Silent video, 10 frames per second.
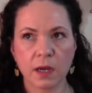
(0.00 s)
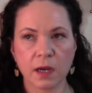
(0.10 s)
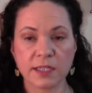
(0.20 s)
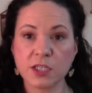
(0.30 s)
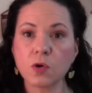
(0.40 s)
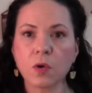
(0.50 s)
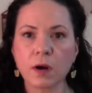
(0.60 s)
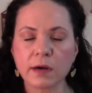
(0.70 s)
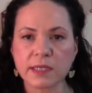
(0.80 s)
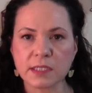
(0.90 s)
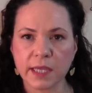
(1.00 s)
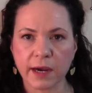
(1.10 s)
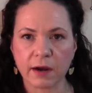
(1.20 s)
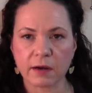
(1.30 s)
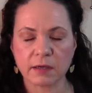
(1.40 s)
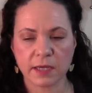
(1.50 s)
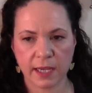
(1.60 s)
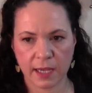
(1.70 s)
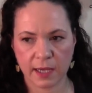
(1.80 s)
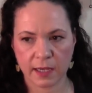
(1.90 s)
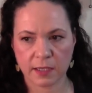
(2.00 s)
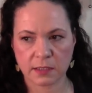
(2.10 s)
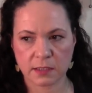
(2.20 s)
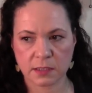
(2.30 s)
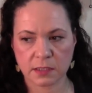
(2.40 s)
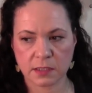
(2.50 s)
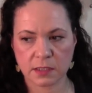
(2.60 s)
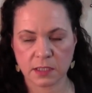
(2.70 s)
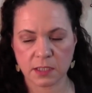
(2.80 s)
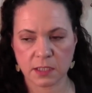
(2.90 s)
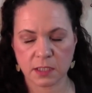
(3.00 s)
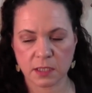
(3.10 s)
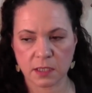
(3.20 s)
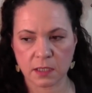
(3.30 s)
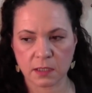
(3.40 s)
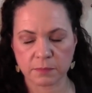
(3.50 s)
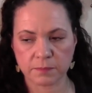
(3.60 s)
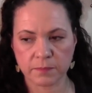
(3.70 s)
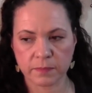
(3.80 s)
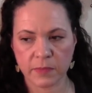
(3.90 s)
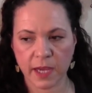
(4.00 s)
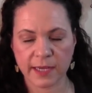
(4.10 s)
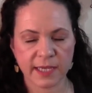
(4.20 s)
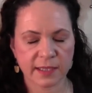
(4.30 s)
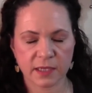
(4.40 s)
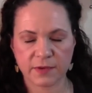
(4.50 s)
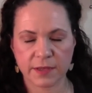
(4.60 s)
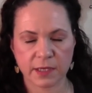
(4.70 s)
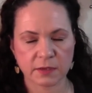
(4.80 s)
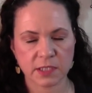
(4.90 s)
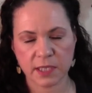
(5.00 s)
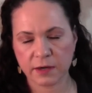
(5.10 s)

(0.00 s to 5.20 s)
Dior is there, and I can't think of anything else.